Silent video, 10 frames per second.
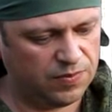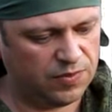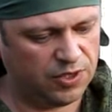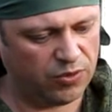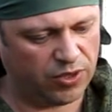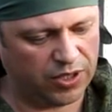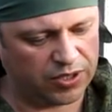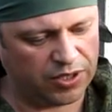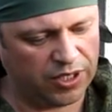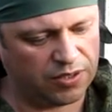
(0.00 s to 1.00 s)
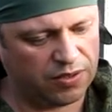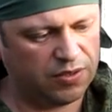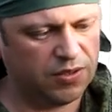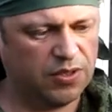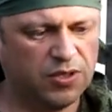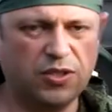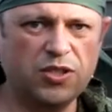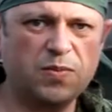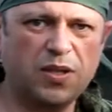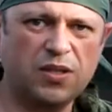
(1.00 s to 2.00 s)
that you can extract.
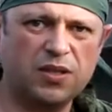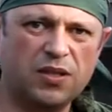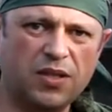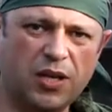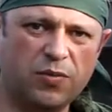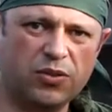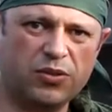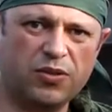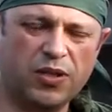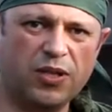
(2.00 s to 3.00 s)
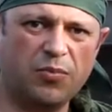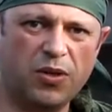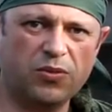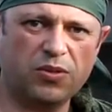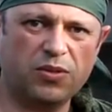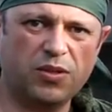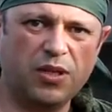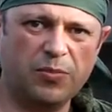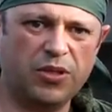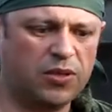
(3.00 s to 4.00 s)
This one I will tell about it
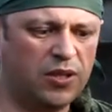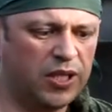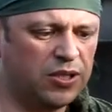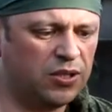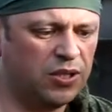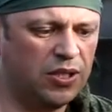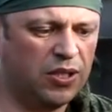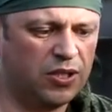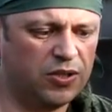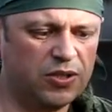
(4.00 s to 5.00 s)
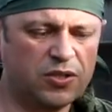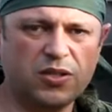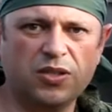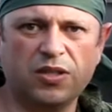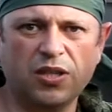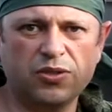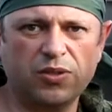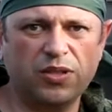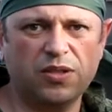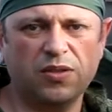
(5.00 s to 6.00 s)
a bit later. This is
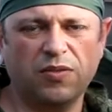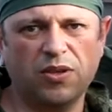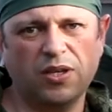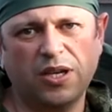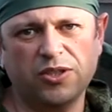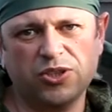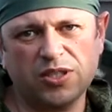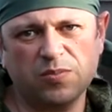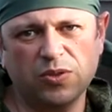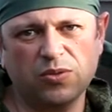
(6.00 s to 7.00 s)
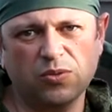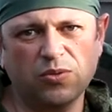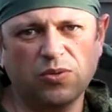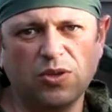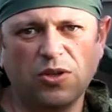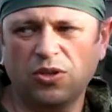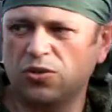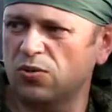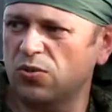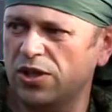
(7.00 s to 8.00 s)
actually the adjustment tool
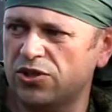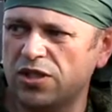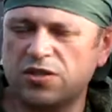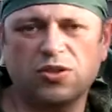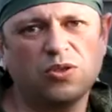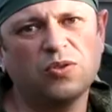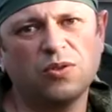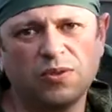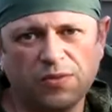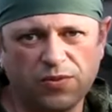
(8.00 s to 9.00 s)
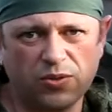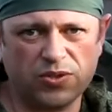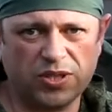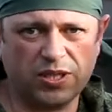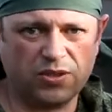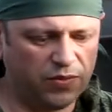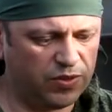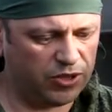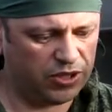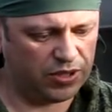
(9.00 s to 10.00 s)
to adjust your front sight of the
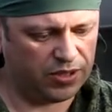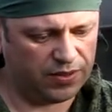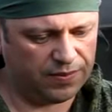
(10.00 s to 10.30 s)
machine gun.